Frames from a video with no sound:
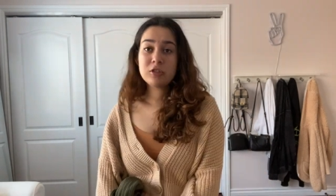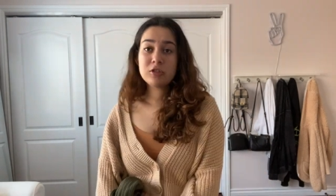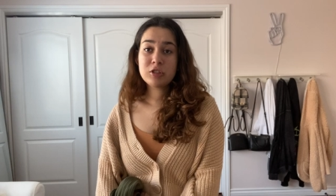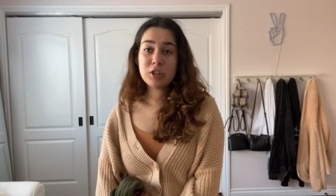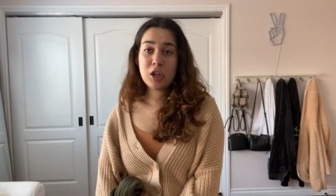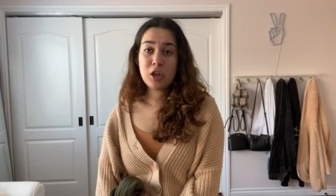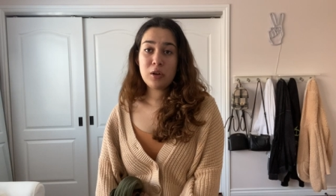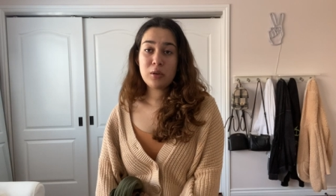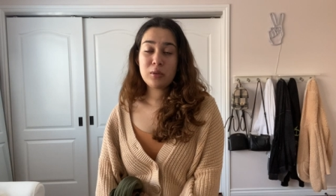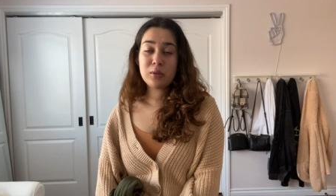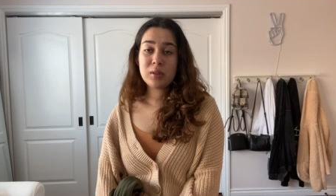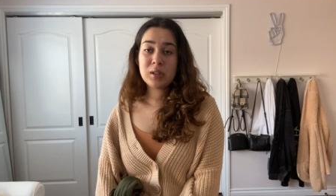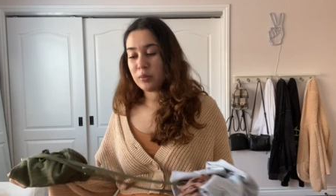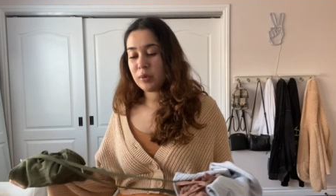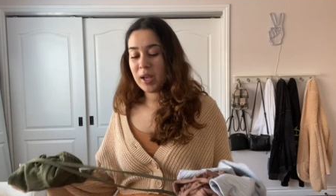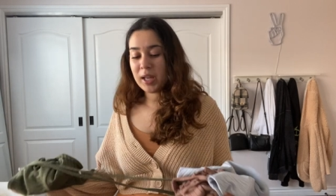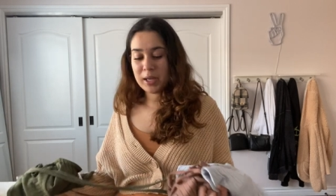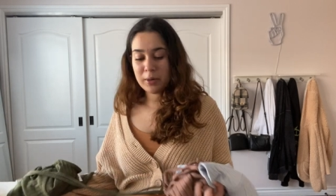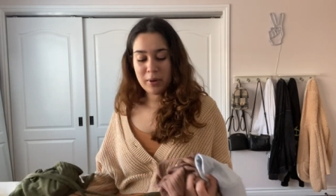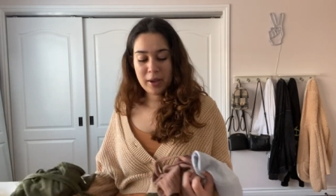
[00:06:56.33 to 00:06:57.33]
So
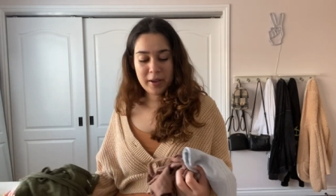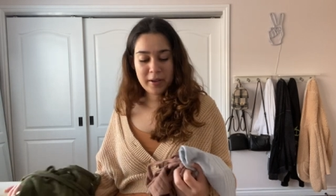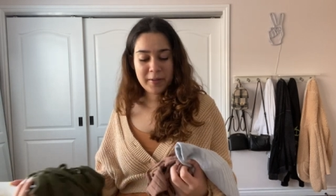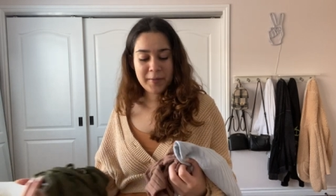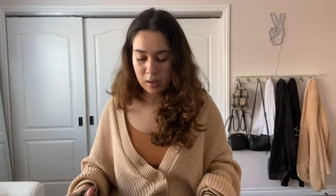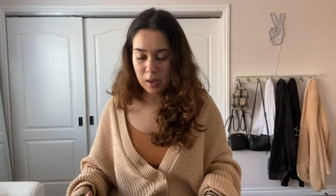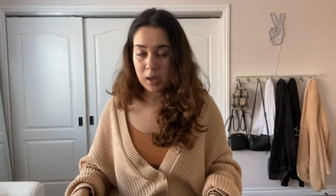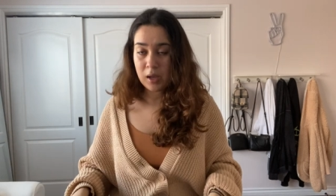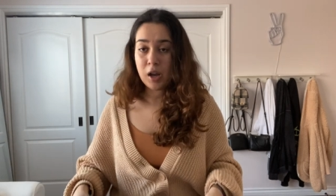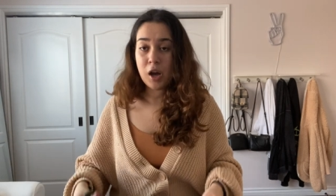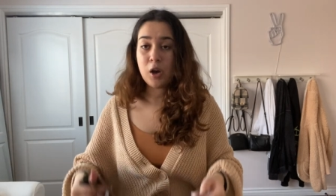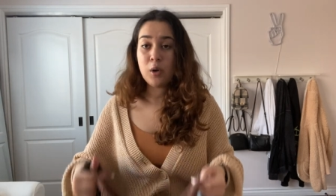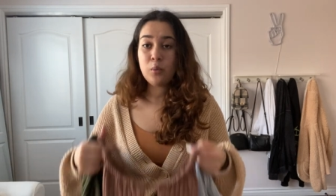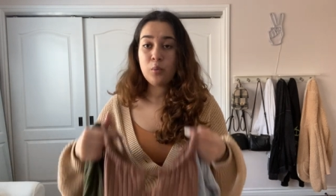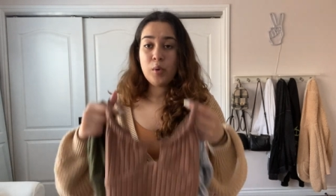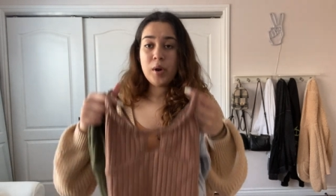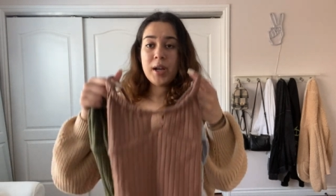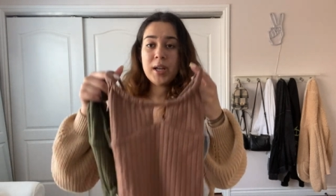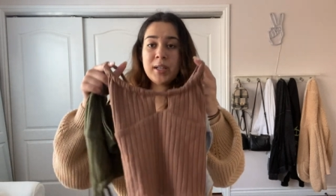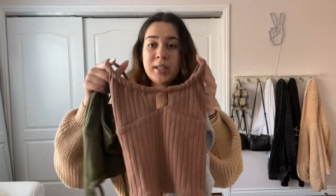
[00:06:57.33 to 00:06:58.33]
anyway, I got
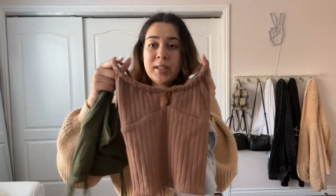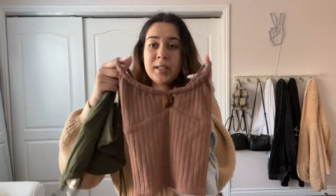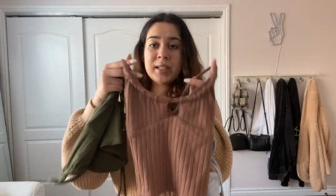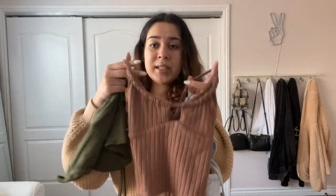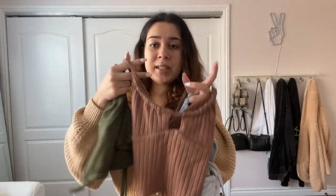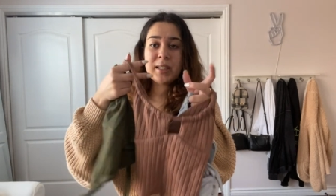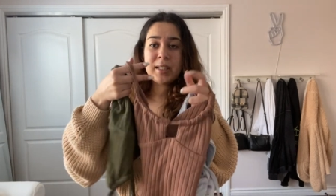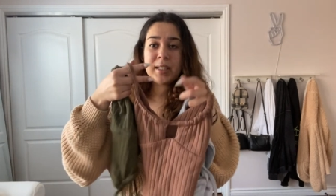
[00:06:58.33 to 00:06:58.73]
one in